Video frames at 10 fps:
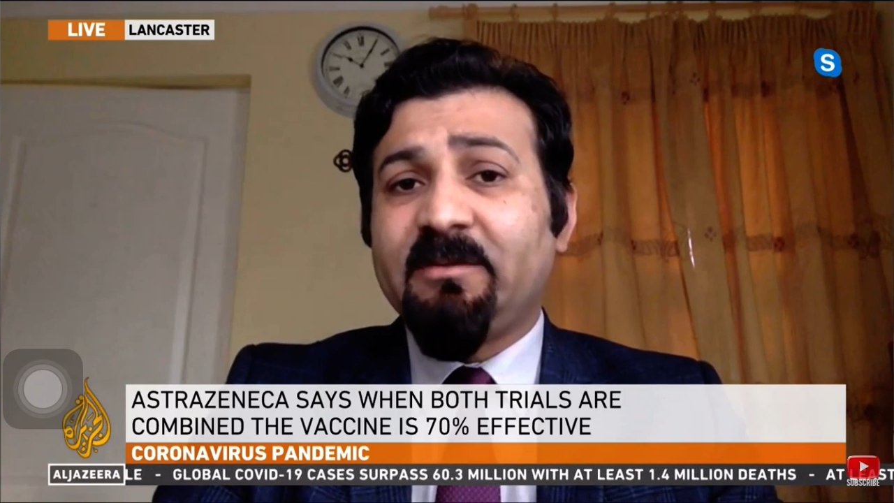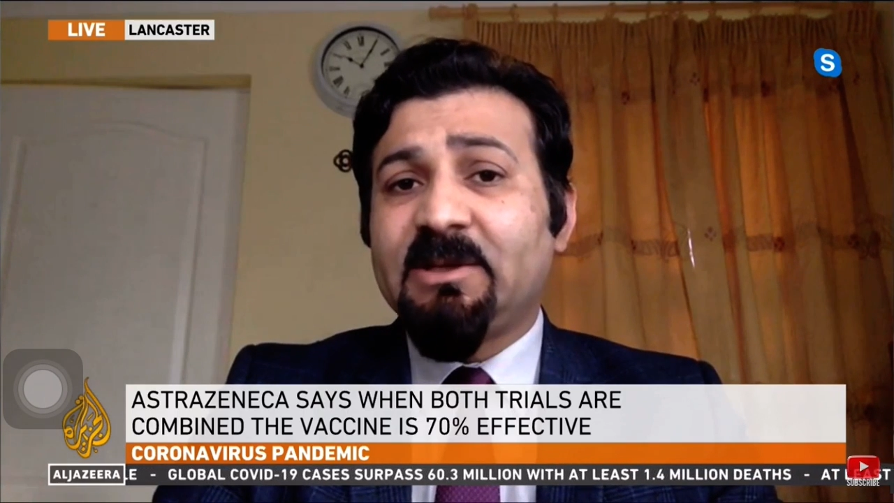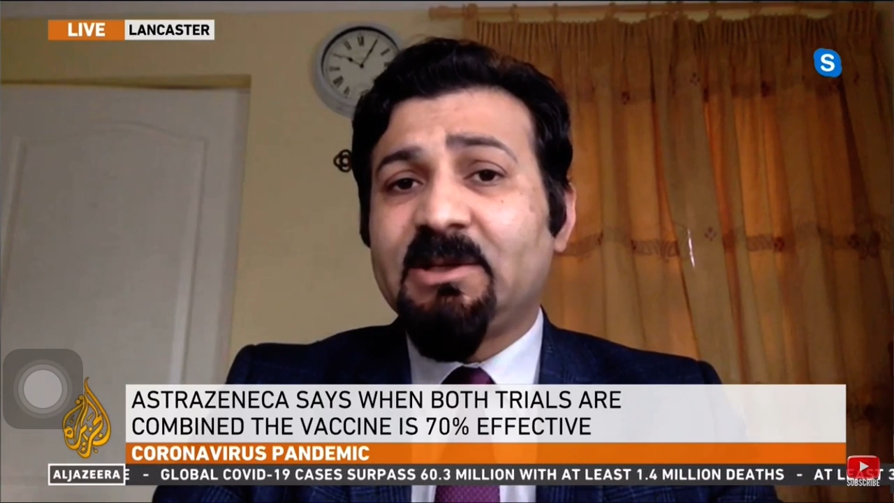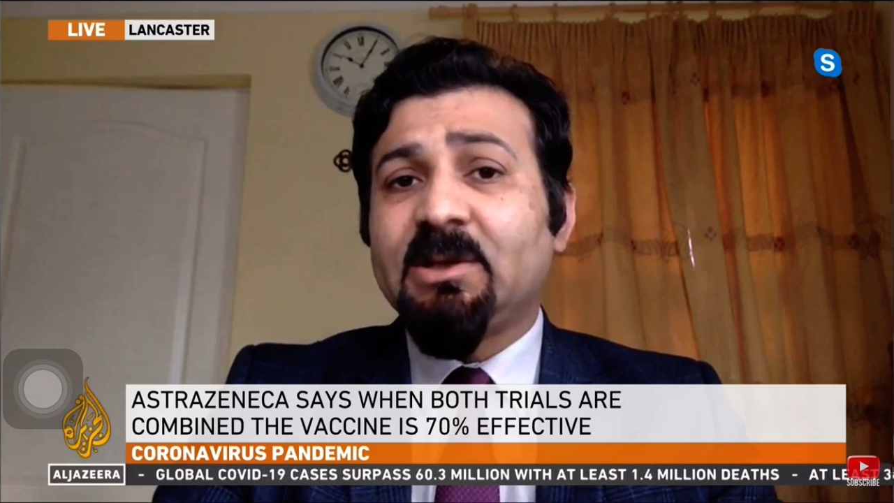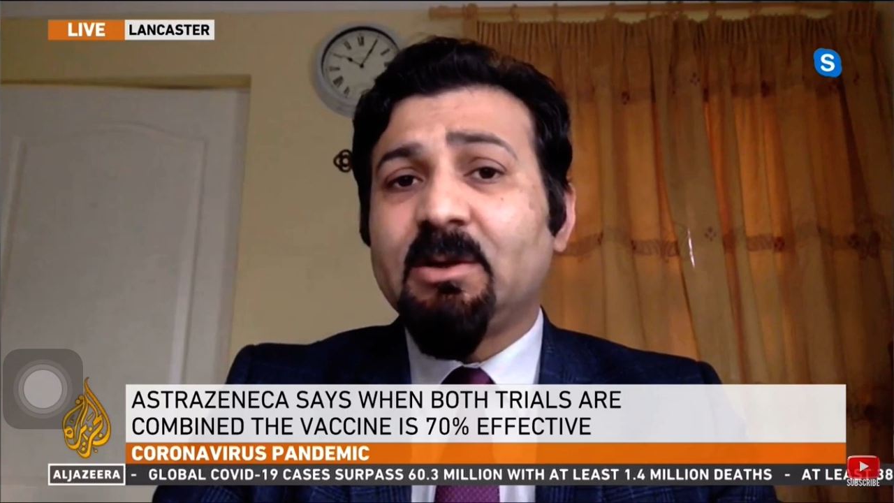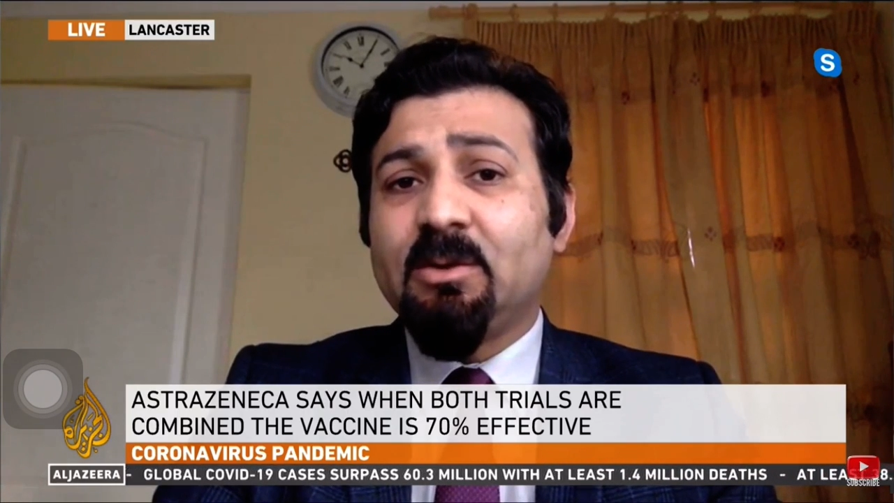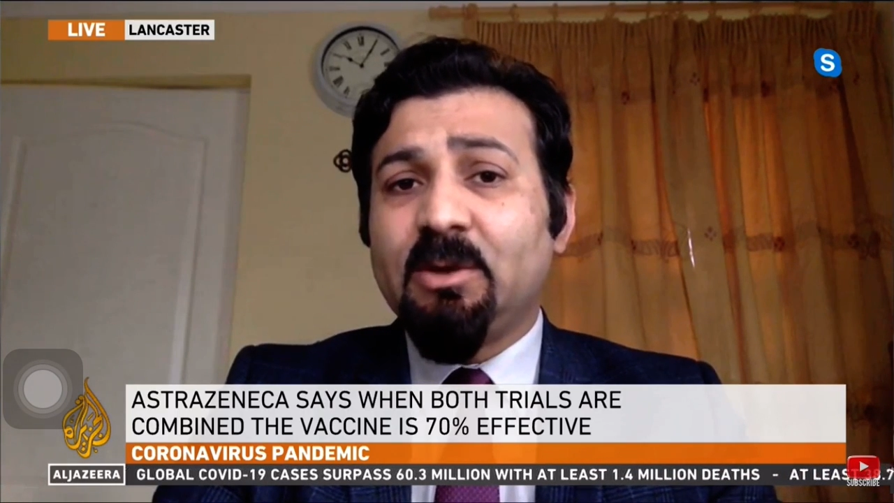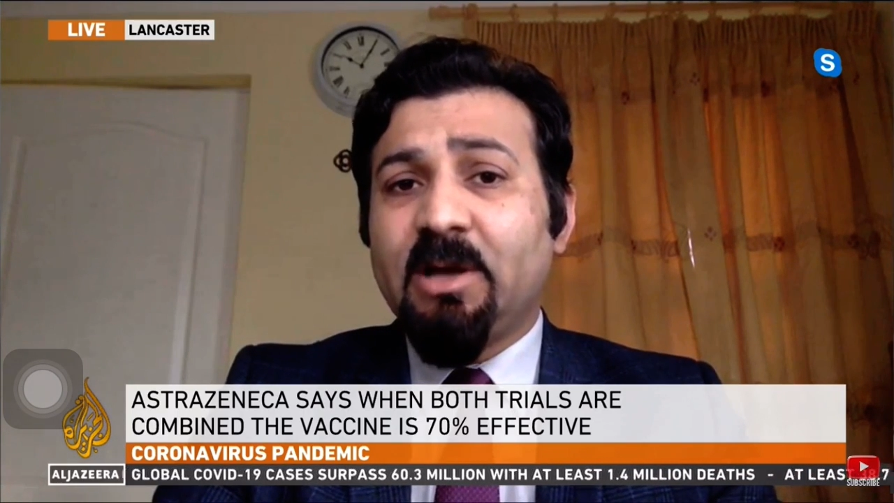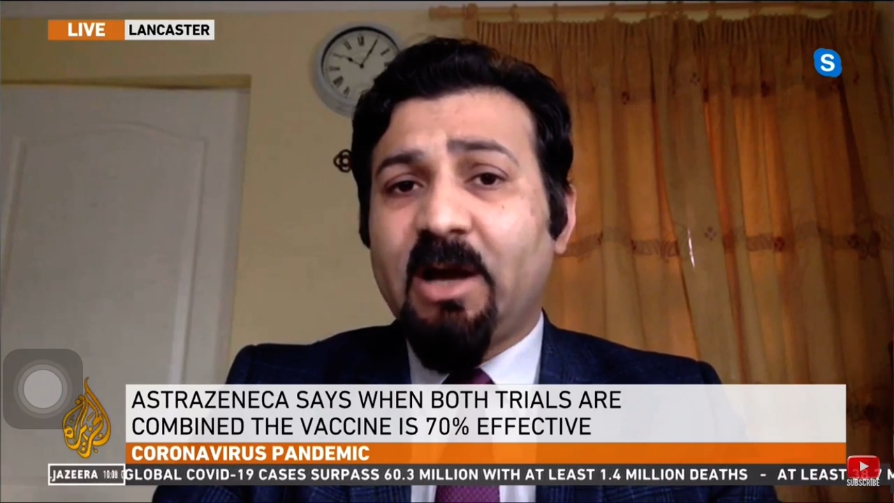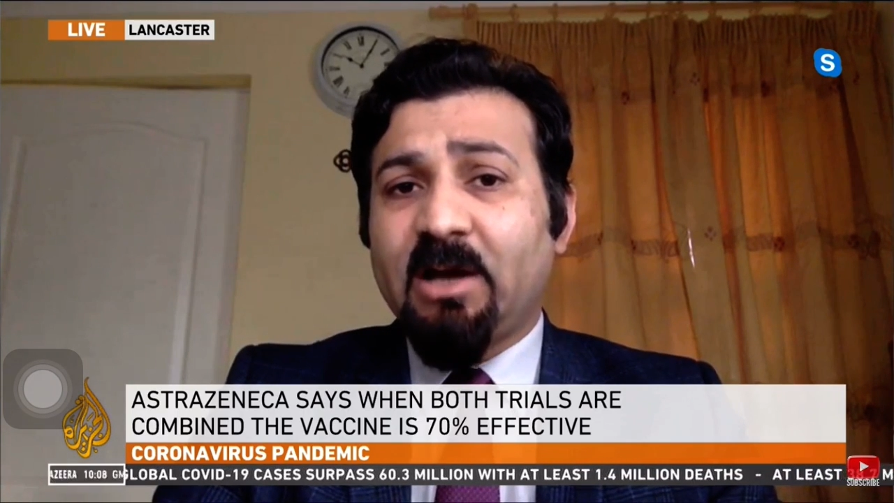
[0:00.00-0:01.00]
which include
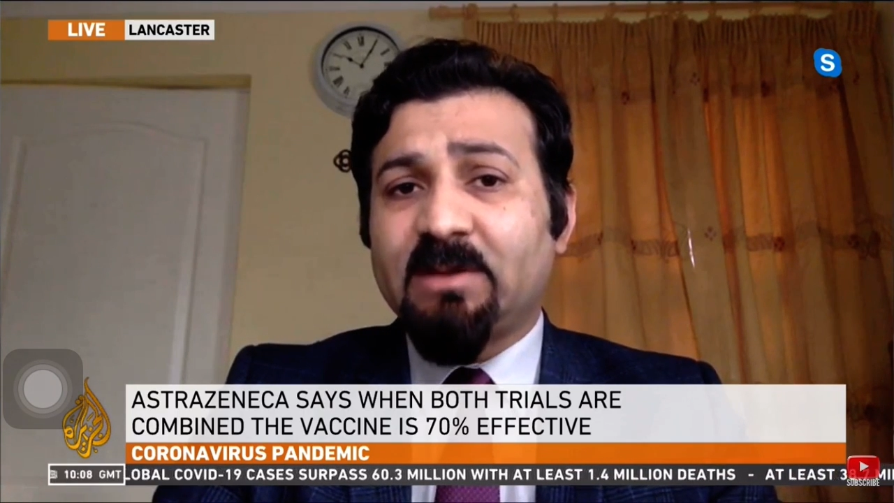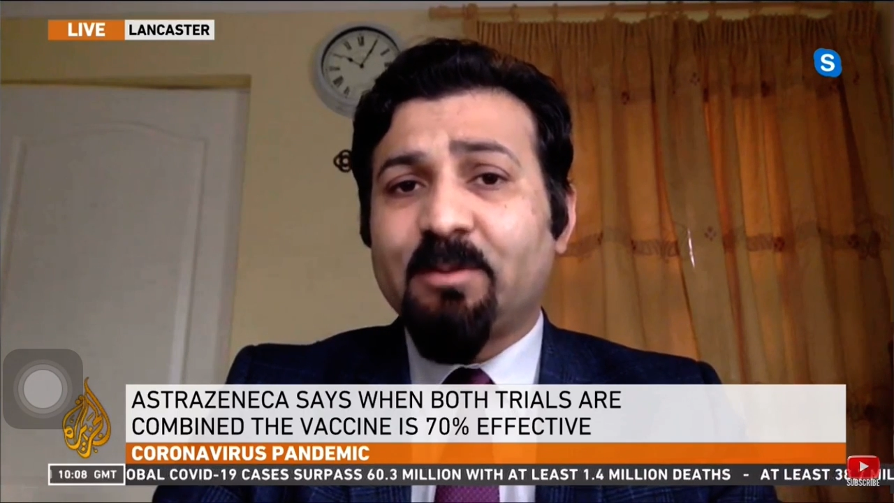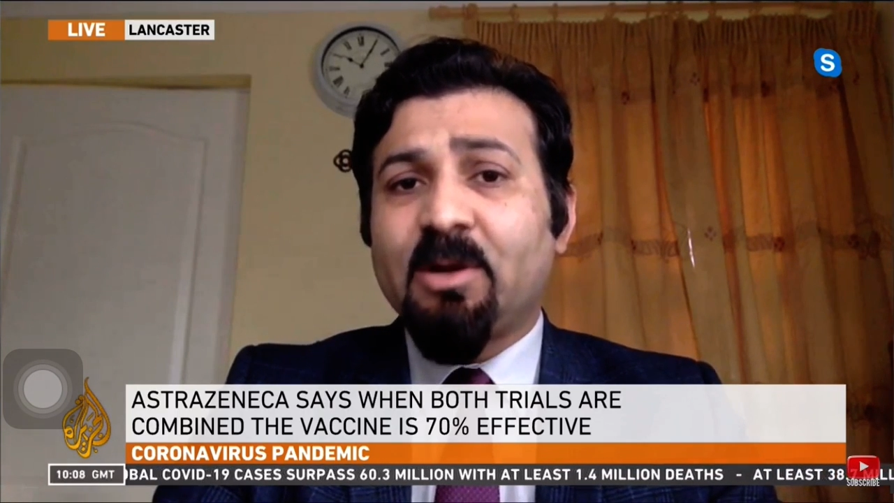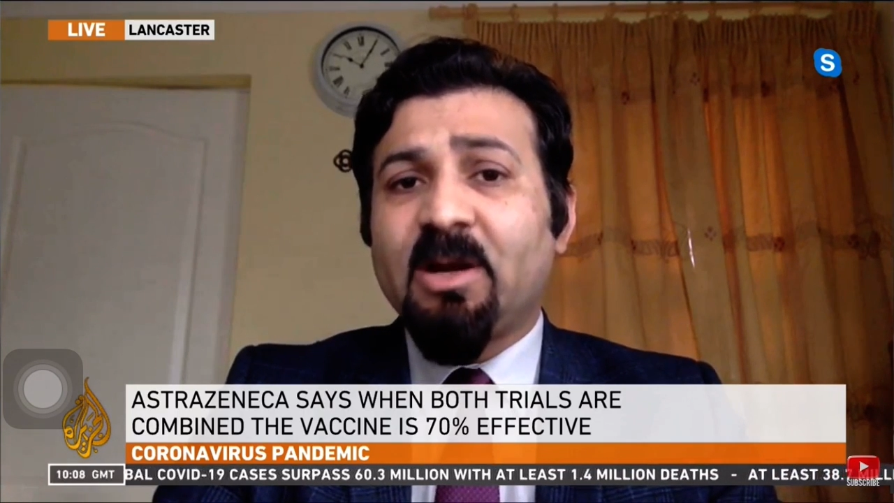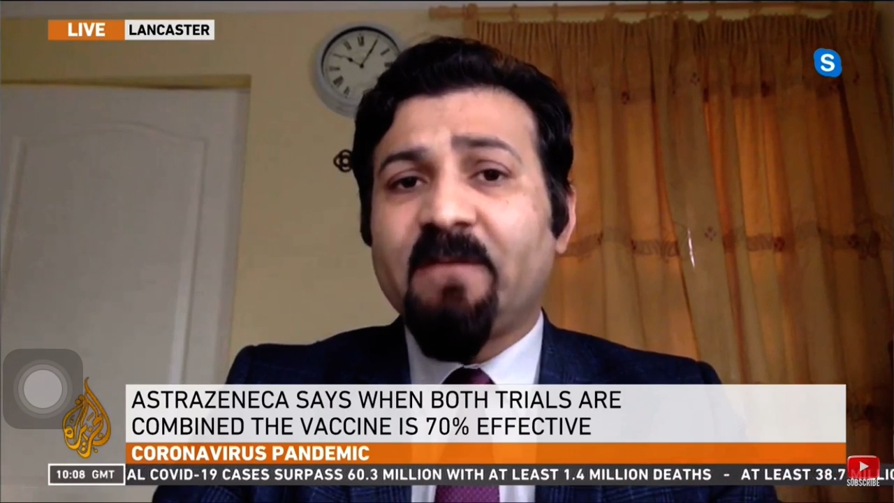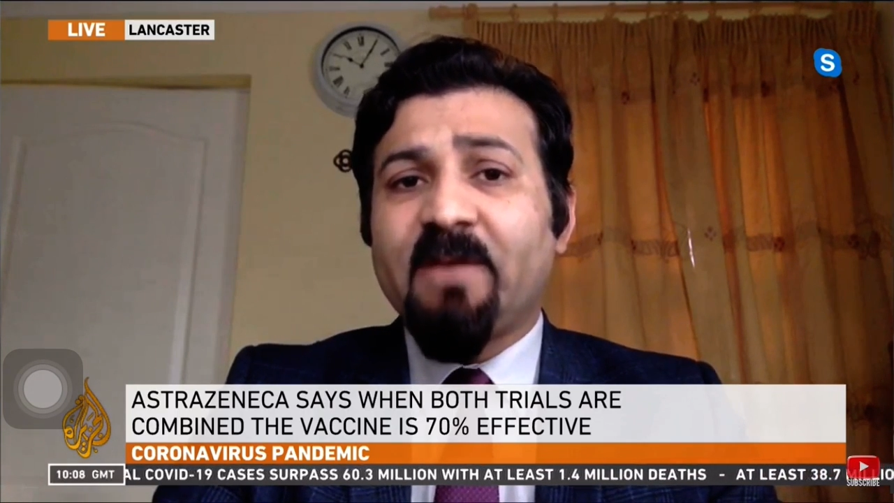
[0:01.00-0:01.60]
Sputnik